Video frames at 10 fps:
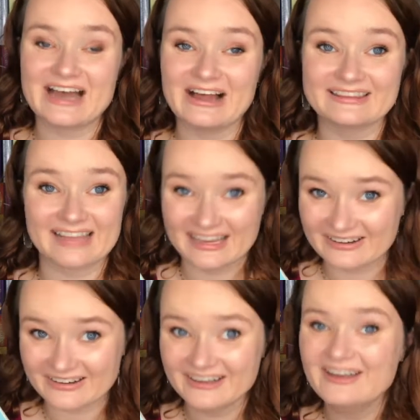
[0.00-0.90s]
not like
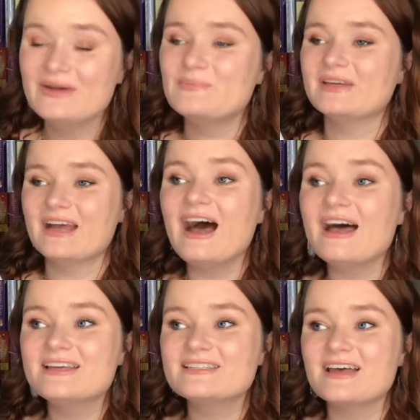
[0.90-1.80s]
her
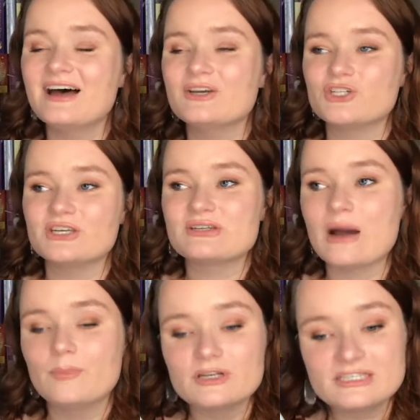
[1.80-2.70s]
because uh, she is
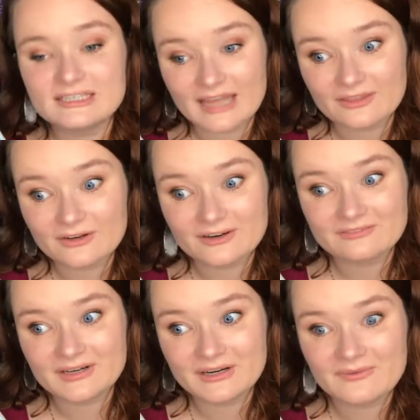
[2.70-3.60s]
not put together
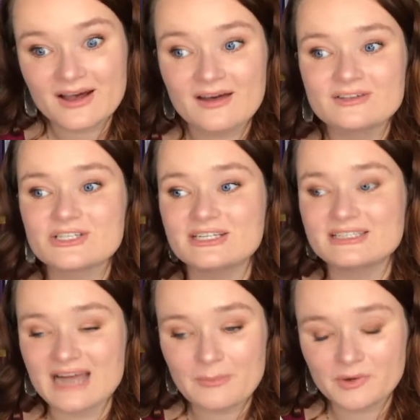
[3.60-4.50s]
very well. She is
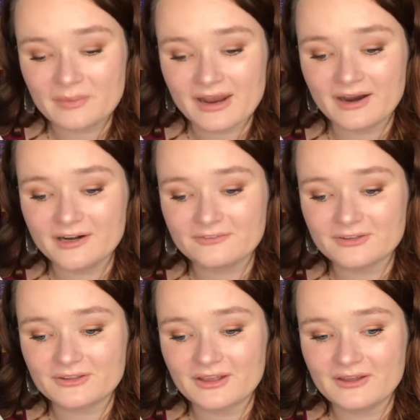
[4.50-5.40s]
not prepared for
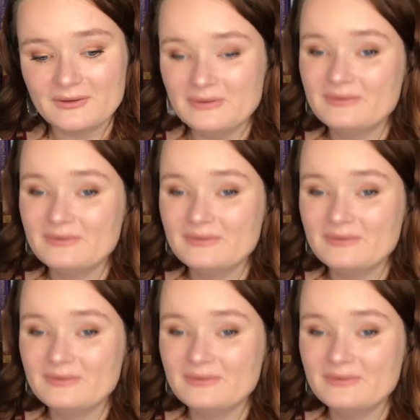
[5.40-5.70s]
the